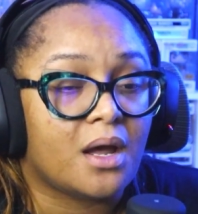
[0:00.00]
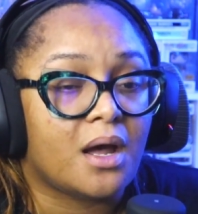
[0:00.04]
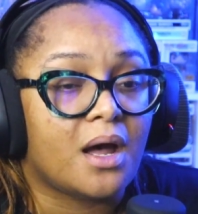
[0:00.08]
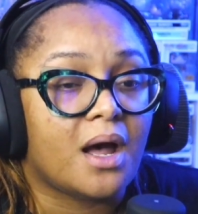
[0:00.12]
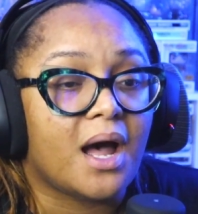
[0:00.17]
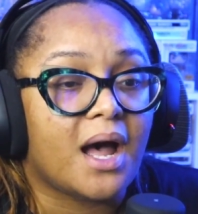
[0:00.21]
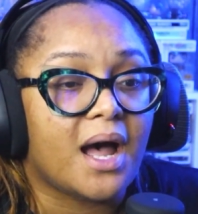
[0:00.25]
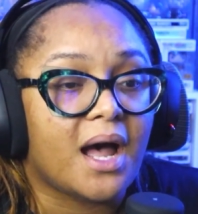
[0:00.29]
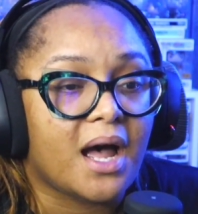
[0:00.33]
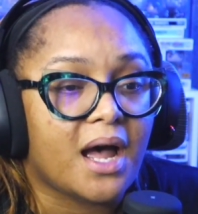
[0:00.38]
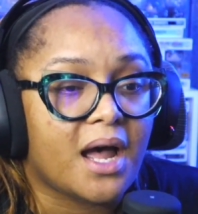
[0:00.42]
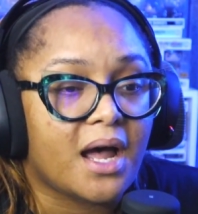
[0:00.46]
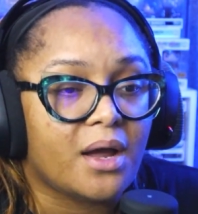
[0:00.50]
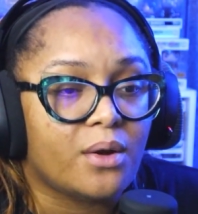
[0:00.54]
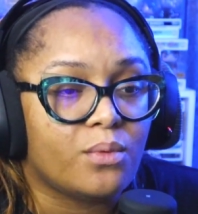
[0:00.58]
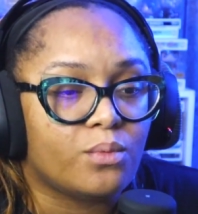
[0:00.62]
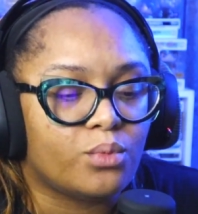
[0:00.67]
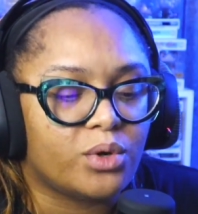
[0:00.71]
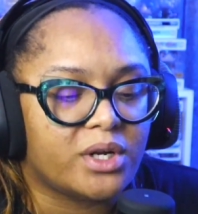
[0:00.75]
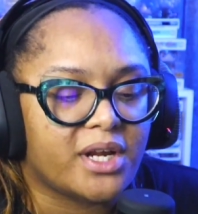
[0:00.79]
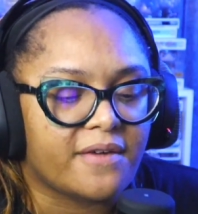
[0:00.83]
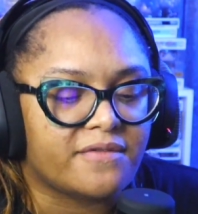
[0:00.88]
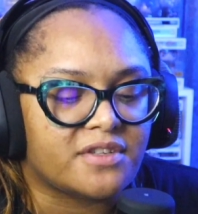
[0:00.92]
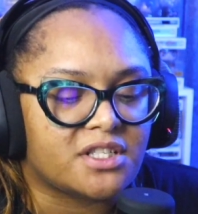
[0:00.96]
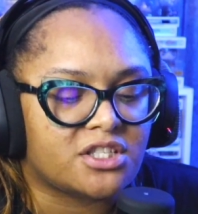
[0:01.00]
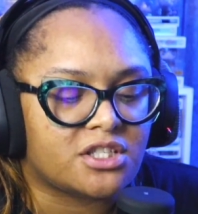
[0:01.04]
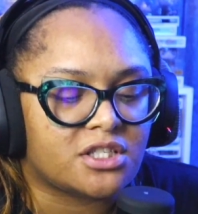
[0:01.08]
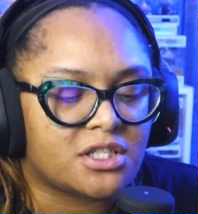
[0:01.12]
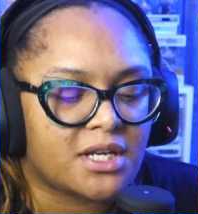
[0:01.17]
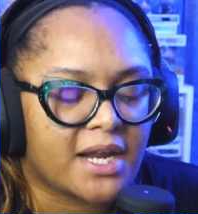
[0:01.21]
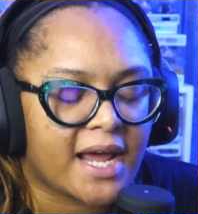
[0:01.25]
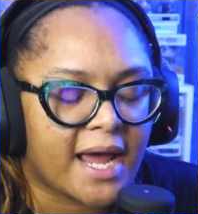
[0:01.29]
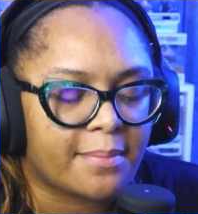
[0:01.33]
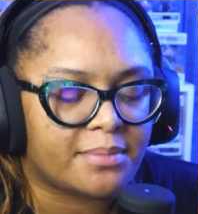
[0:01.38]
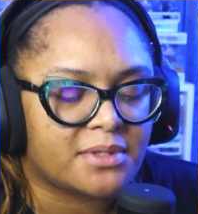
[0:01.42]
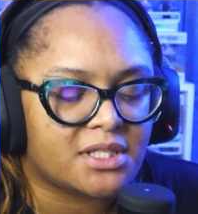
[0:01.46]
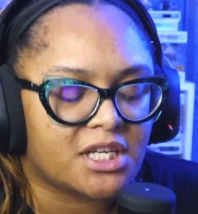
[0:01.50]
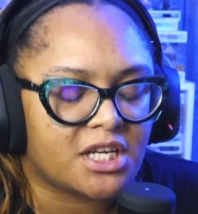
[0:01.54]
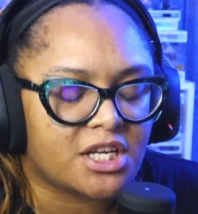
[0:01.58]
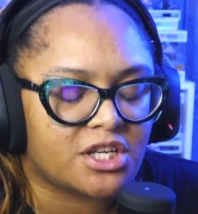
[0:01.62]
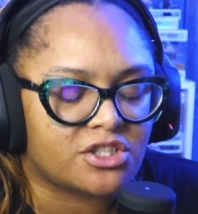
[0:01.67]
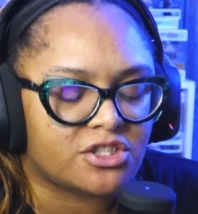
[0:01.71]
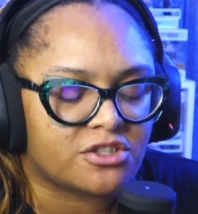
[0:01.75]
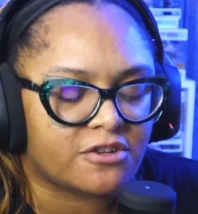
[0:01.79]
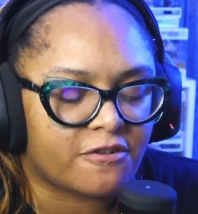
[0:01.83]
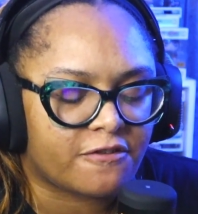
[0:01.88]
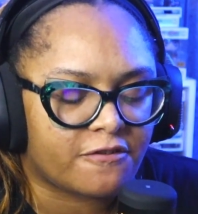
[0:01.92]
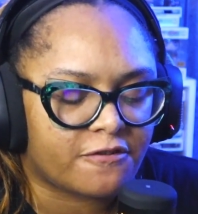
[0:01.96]
I would have snapped
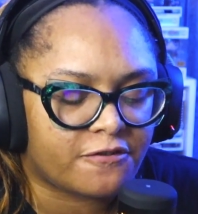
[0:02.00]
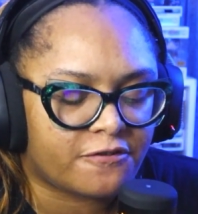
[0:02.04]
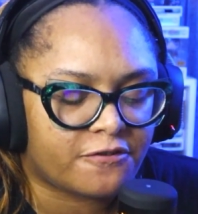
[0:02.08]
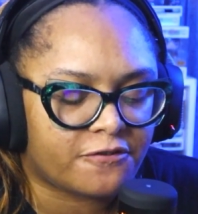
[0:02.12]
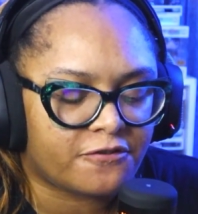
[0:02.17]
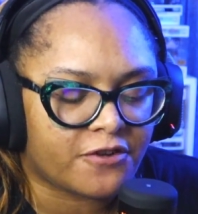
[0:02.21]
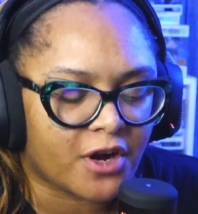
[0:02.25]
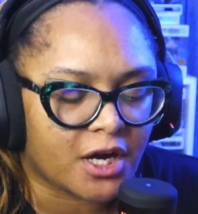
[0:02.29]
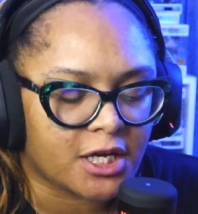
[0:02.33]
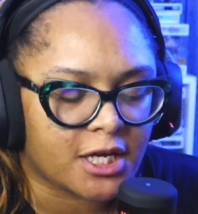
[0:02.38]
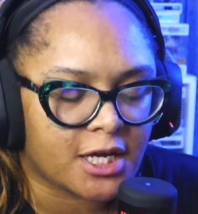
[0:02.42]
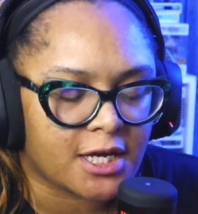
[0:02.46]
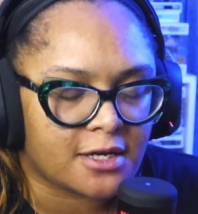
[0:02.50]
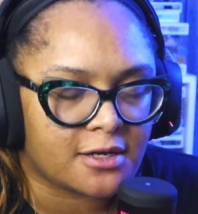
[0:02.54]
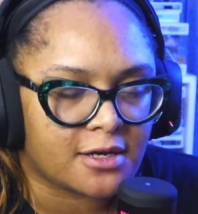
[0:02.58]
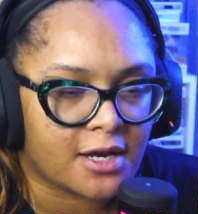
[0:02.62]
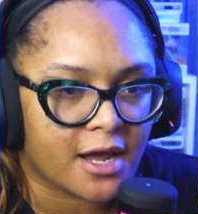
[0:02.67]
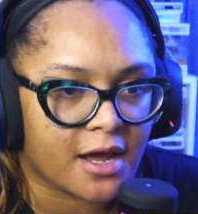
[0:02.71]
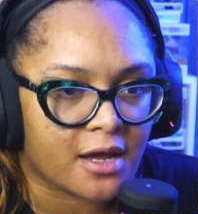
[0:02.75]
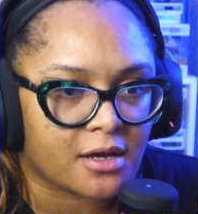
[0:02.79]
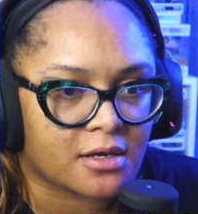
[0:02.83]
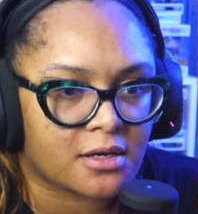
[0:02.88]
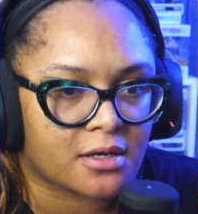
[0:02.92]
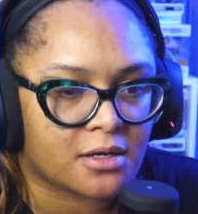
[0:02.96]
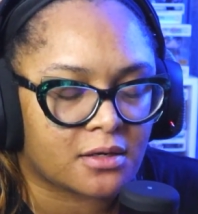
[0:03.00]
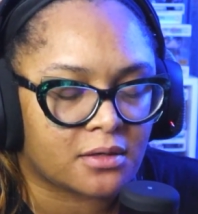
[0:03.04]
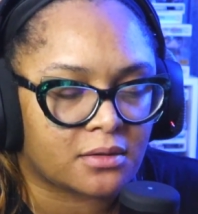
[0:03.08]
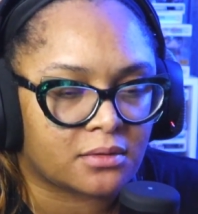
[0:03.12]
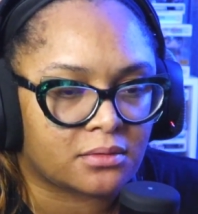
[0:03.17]
his fucking neck.